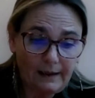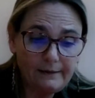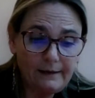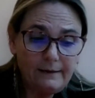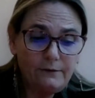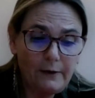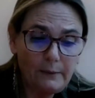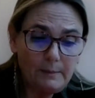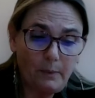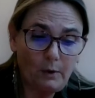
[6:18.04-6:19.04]
it's
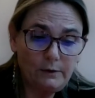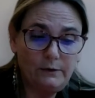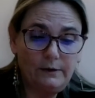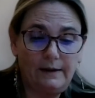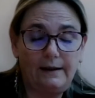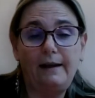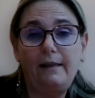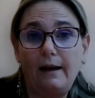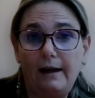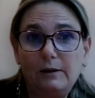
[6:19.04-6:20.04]
very important, and
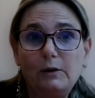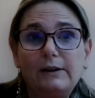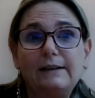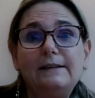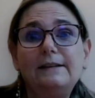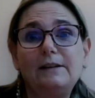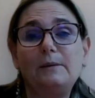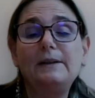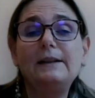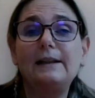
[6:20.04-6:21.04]
I know that it's
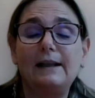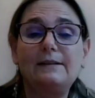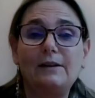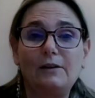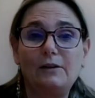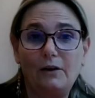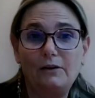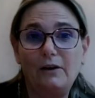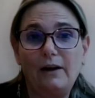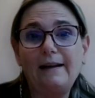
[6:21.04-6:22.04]
something that
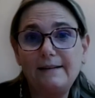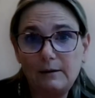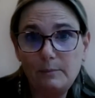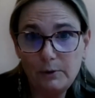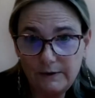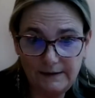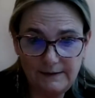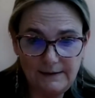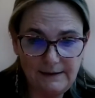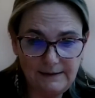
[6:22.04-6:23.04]
the Asset Plus
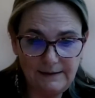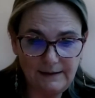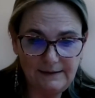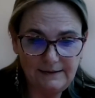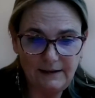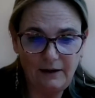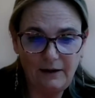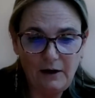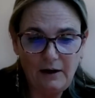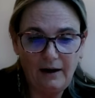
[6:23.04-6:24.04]
is
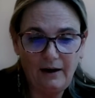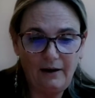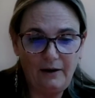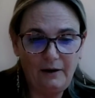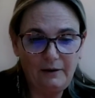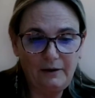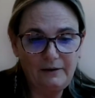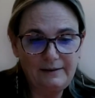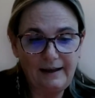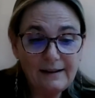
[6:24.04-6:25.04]

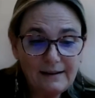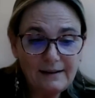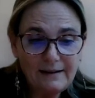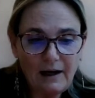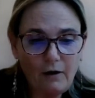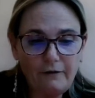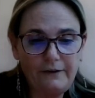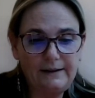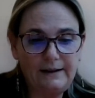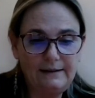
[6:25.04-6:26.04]
taking care of
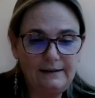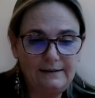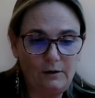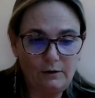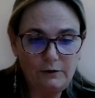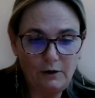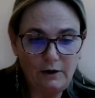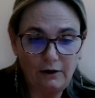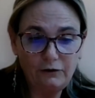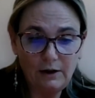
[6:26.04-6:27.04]
and is also
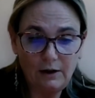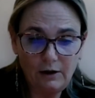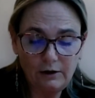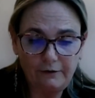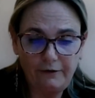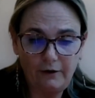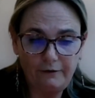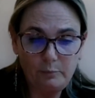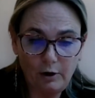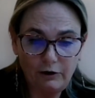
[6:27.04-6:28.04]
launching a lot
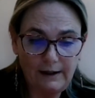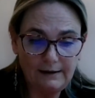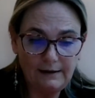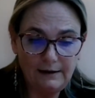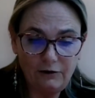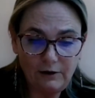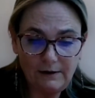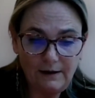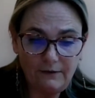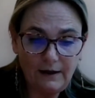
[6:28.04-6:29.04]
of projects and
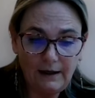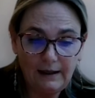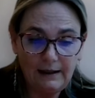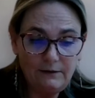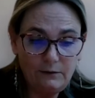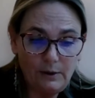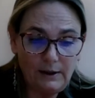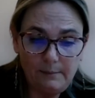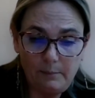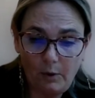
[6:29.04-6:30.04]
initiatives. It's
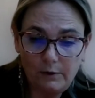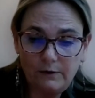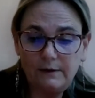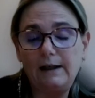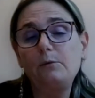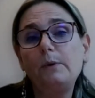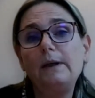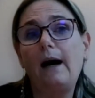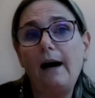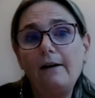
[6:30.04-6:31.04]
really important that
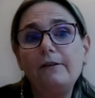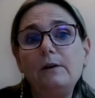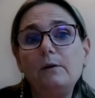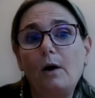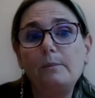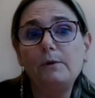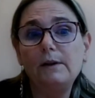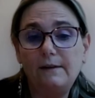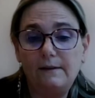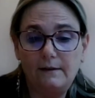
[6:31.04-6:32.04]
we have in Europe the
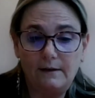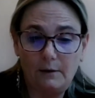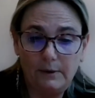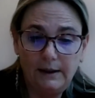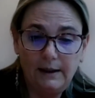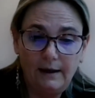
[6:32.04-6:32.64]
necessary